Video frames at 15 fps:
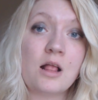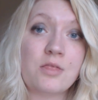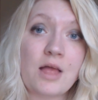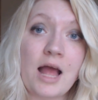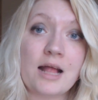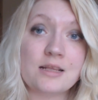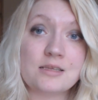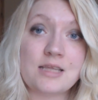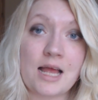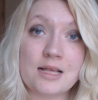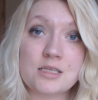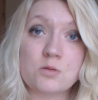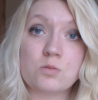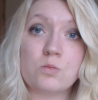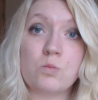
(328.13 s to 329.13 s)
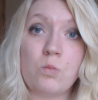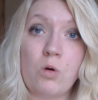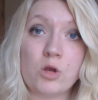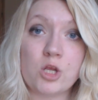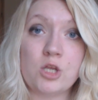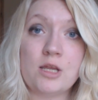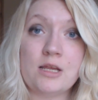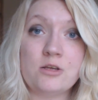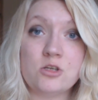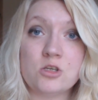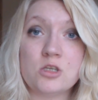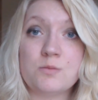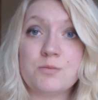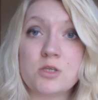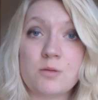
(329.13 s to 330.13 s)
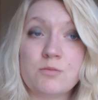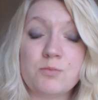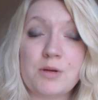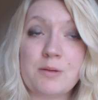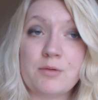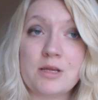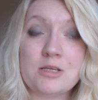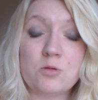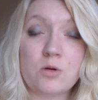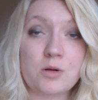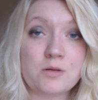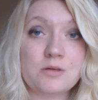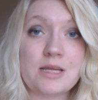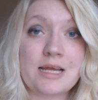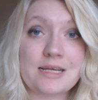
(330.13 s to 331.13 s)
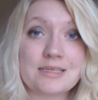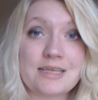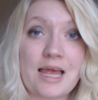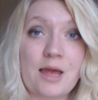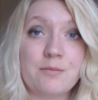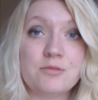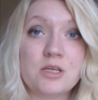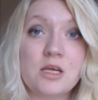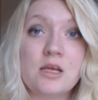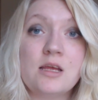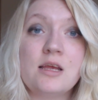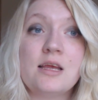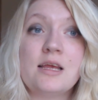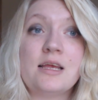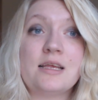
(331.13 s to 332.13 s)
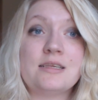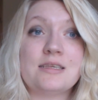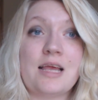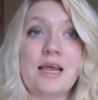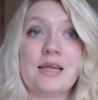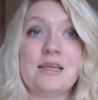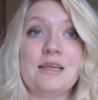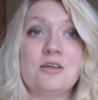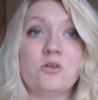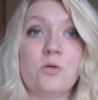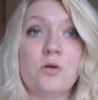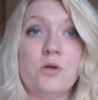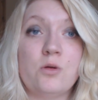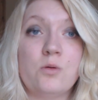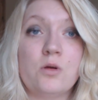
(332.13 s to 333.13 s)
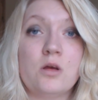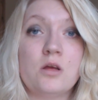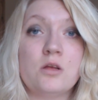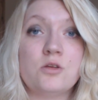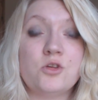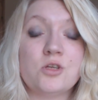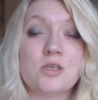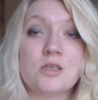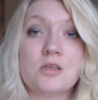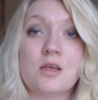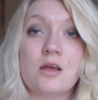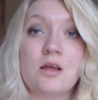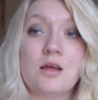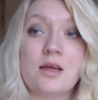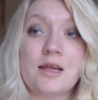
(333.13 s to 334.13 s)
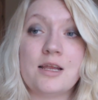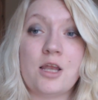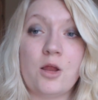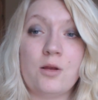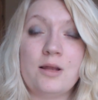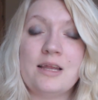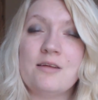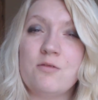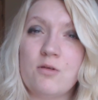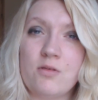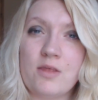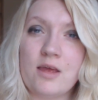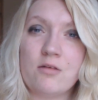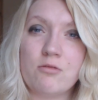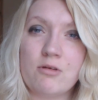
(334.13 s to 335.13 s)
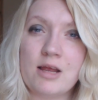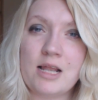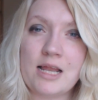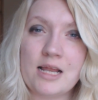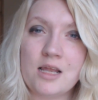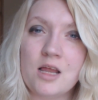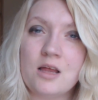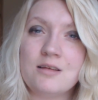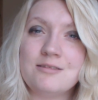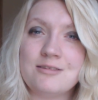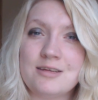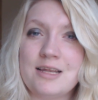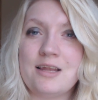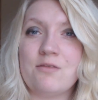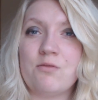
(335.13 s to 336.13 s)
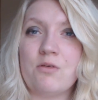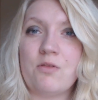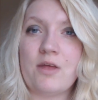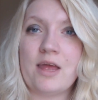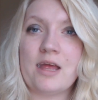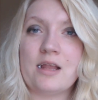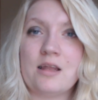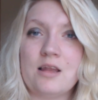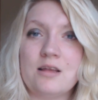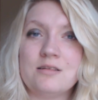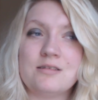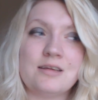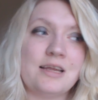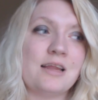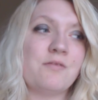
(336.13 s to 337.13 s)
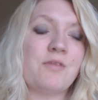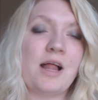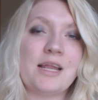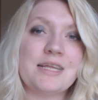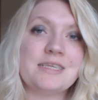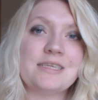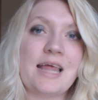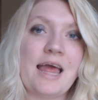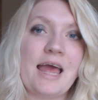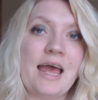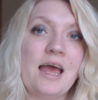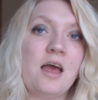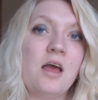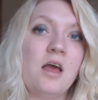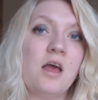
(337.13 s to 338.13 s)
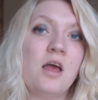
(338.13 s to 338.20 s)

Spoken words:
That's what you need to. Some people need to accept is that you need to just live with it. Really, learn to live with it and learn to live that it's there.